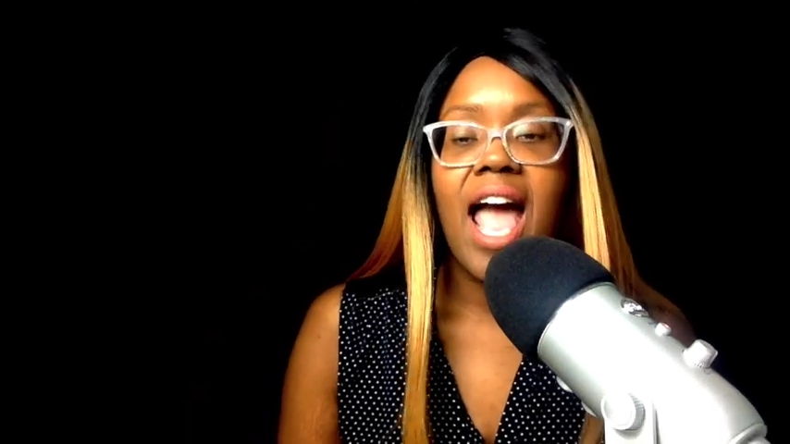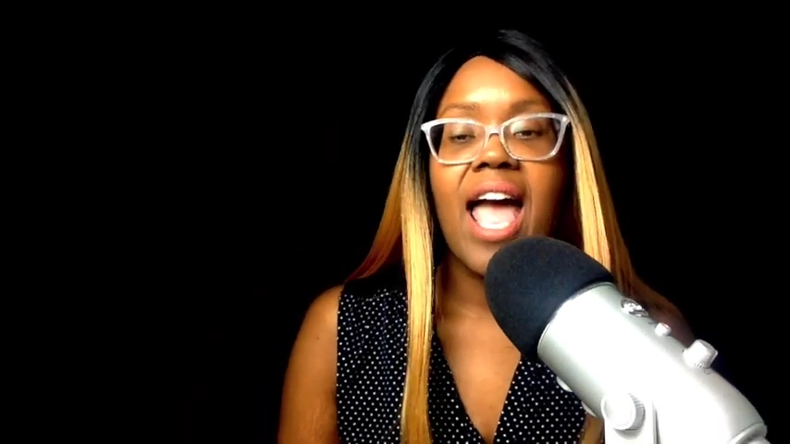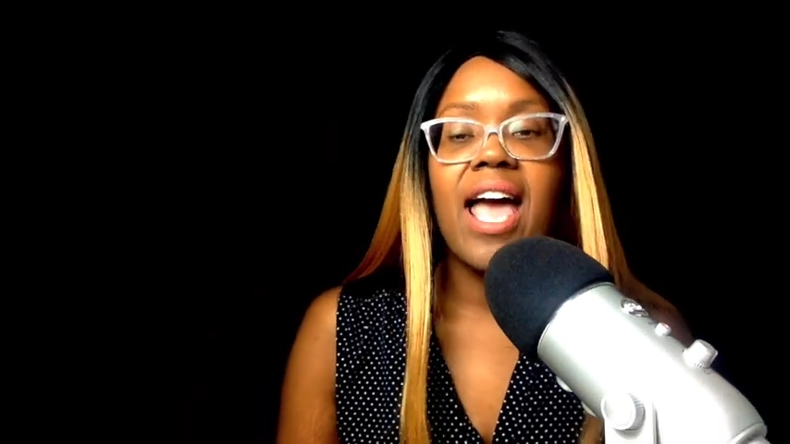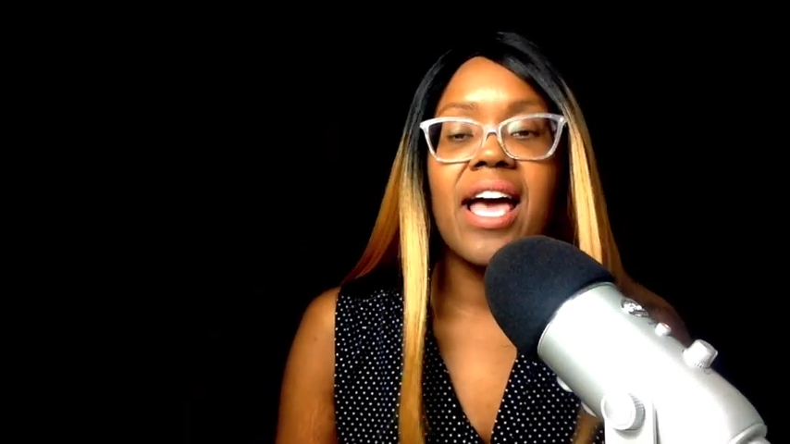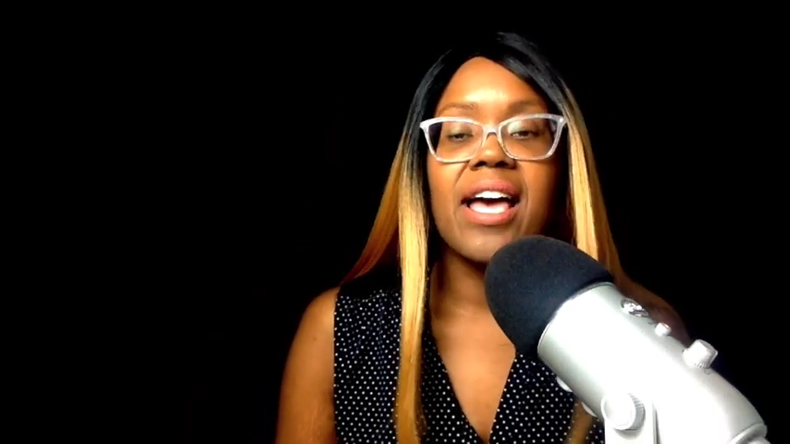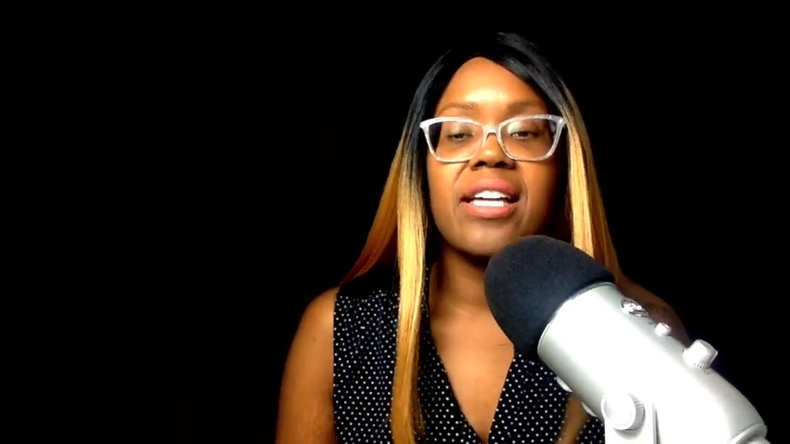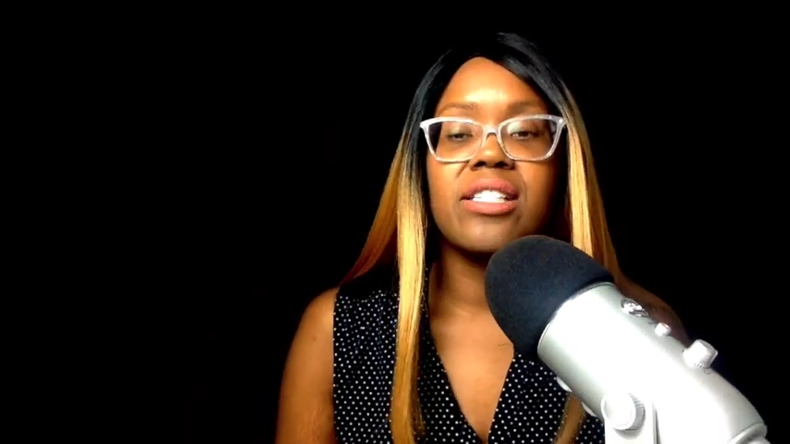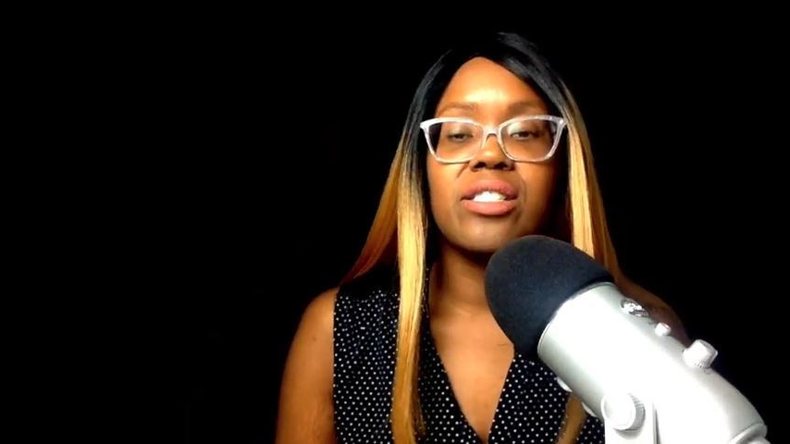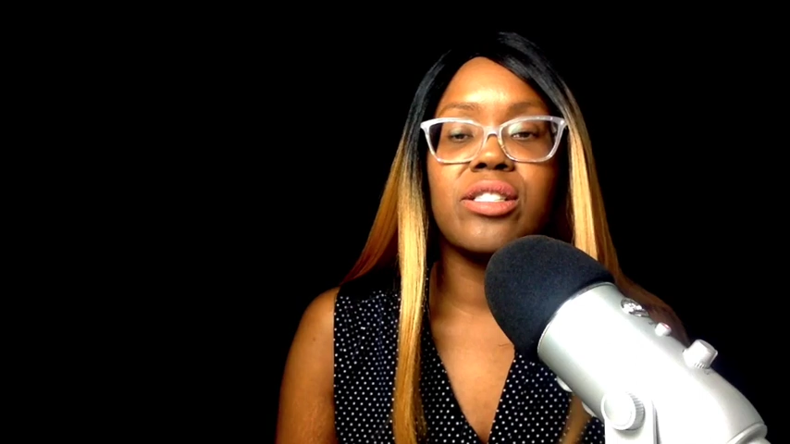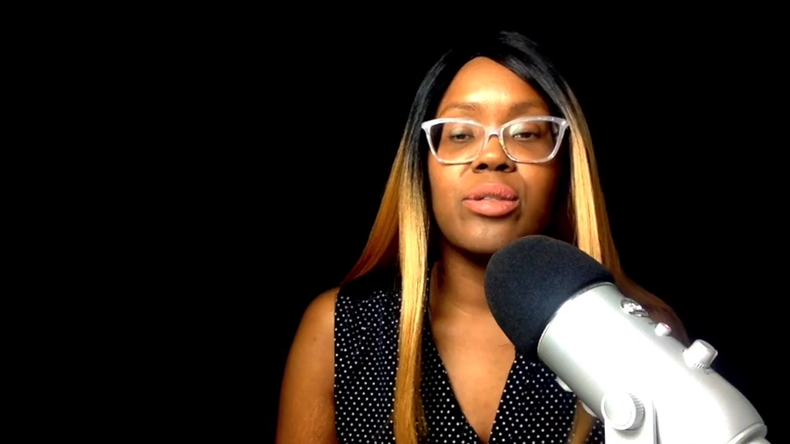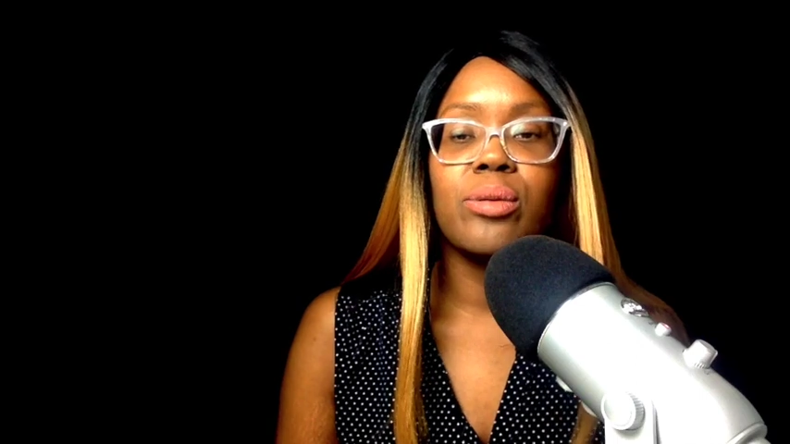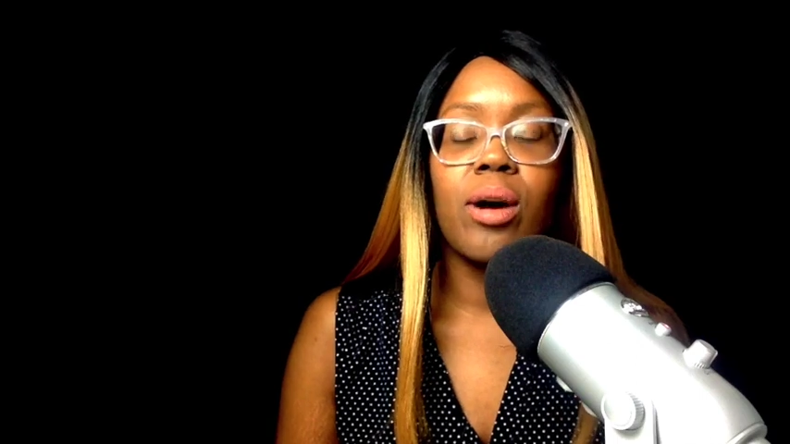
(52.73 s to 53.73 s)
and
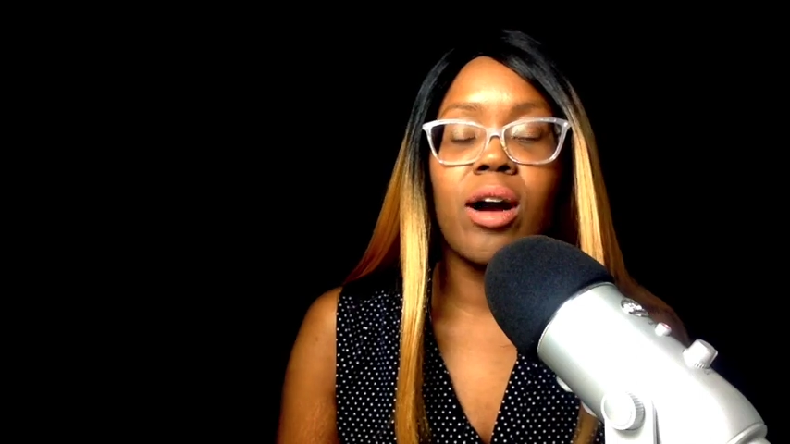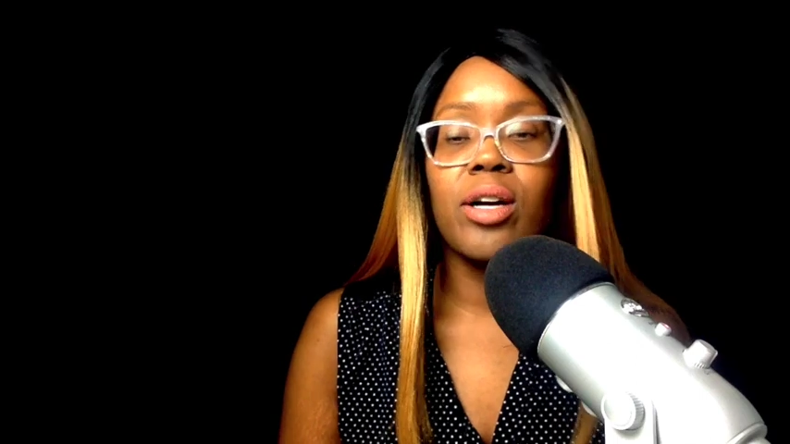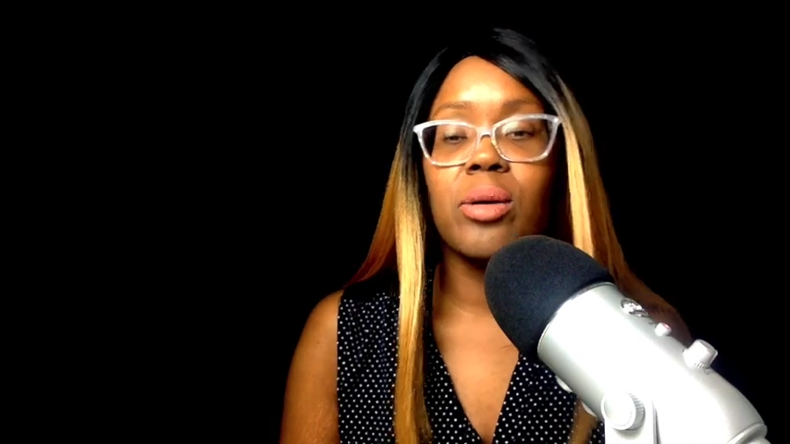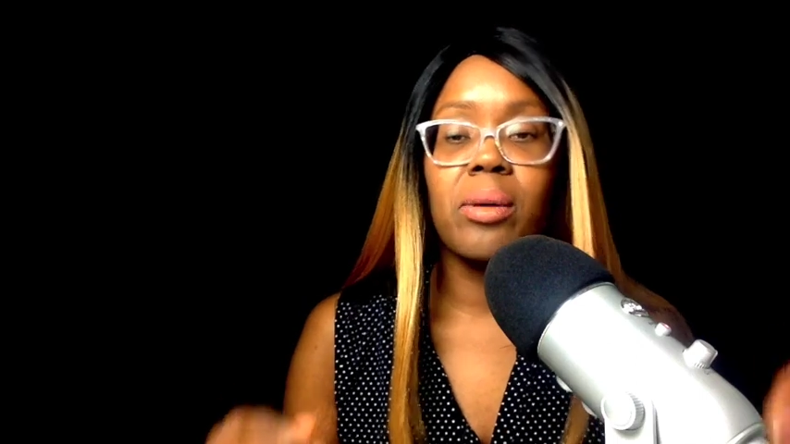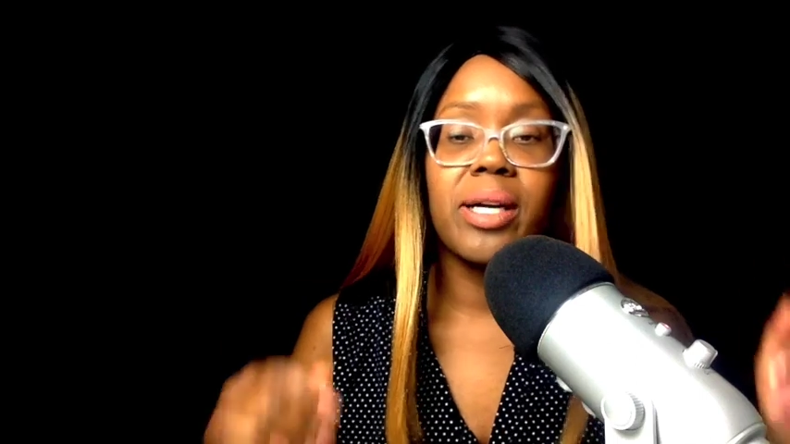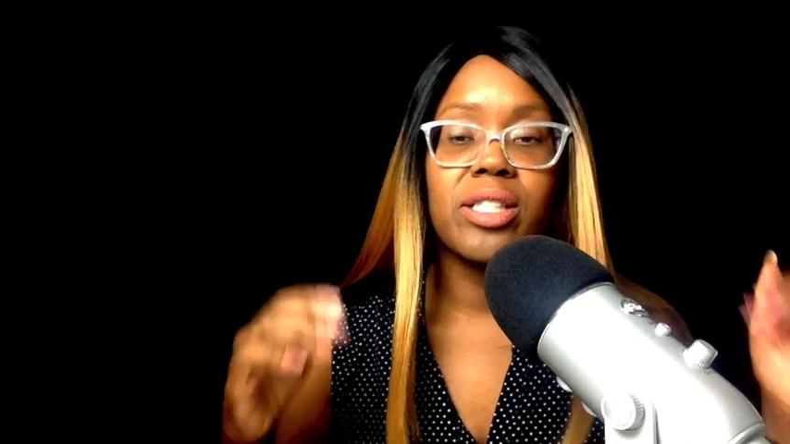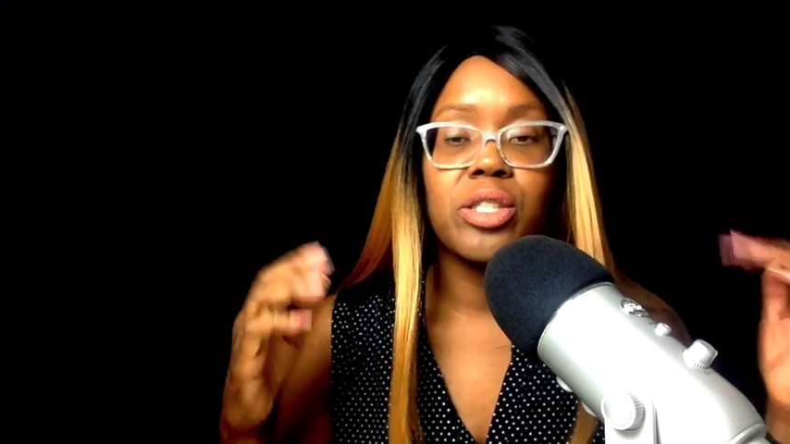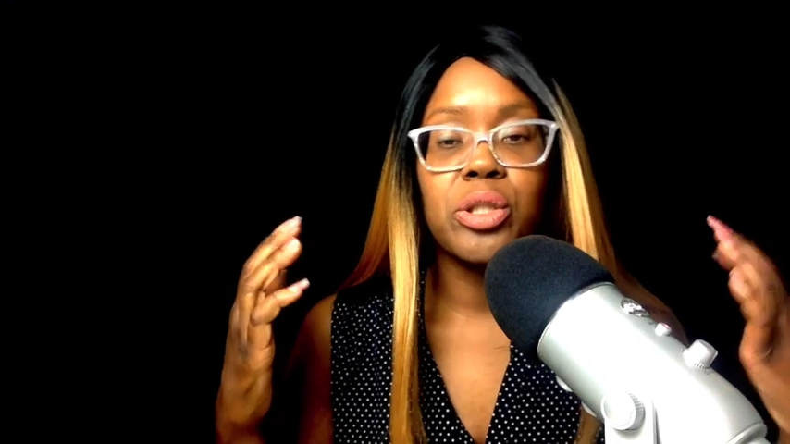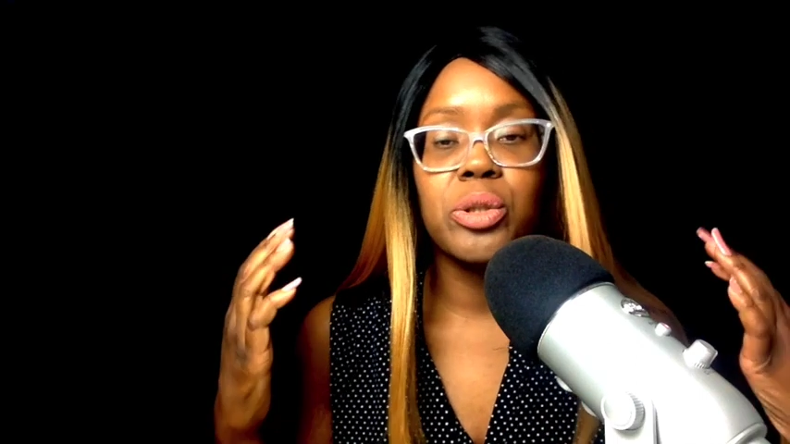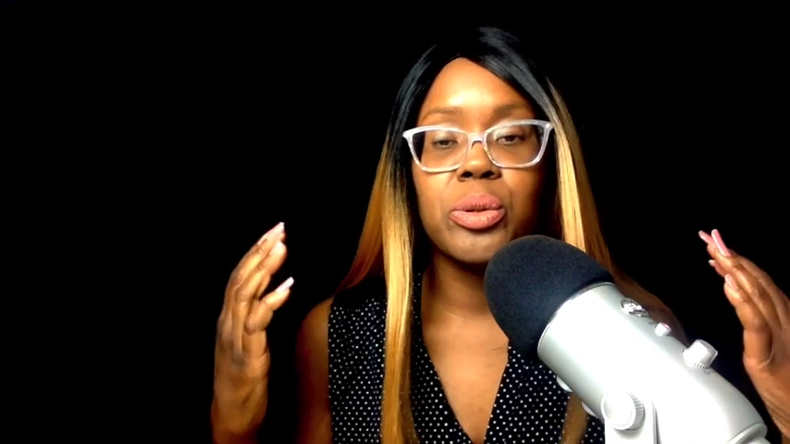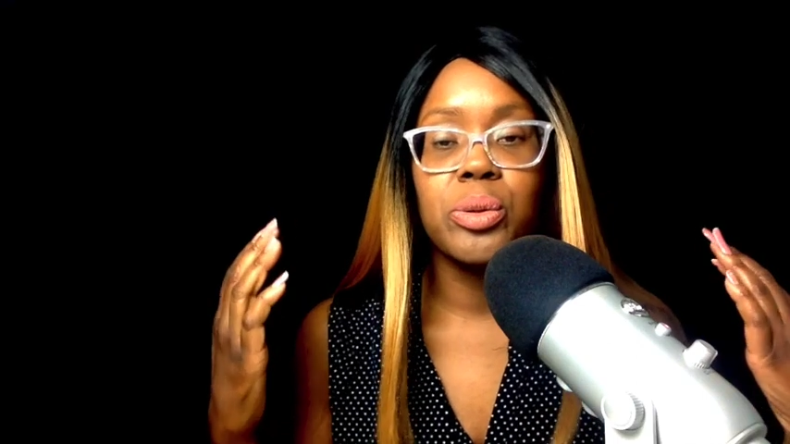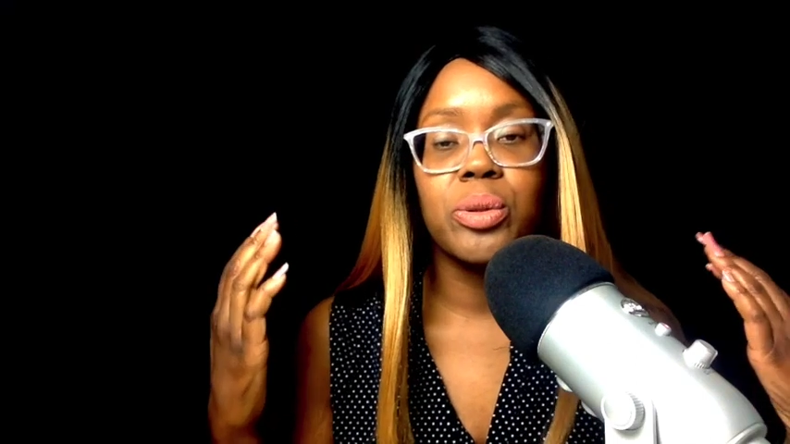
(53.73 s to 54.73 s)
you are going
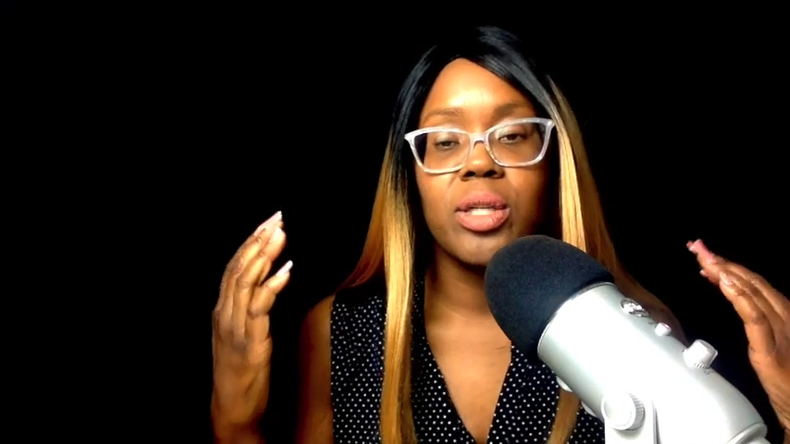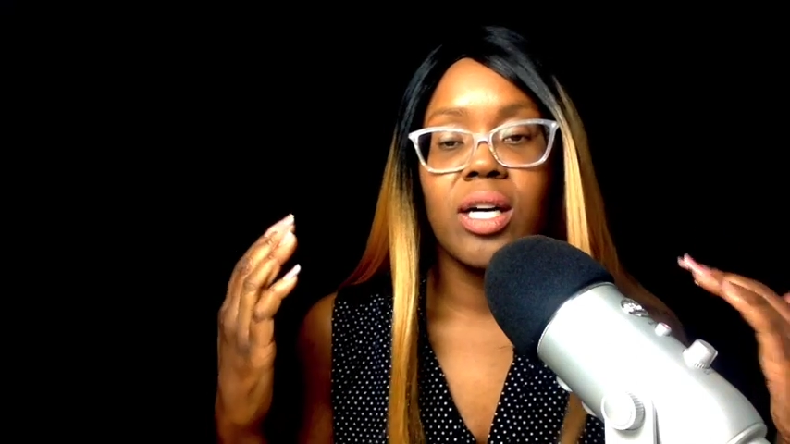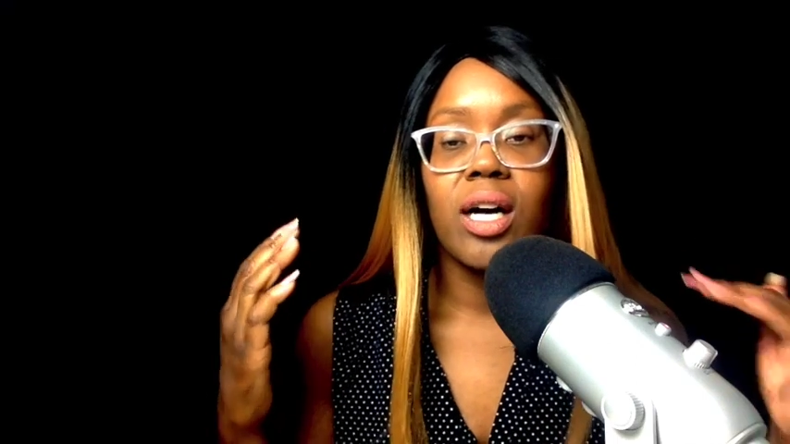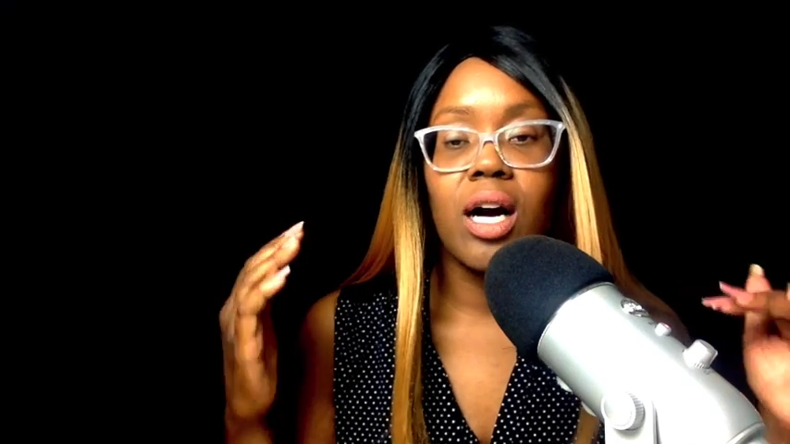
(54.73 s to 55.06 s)
to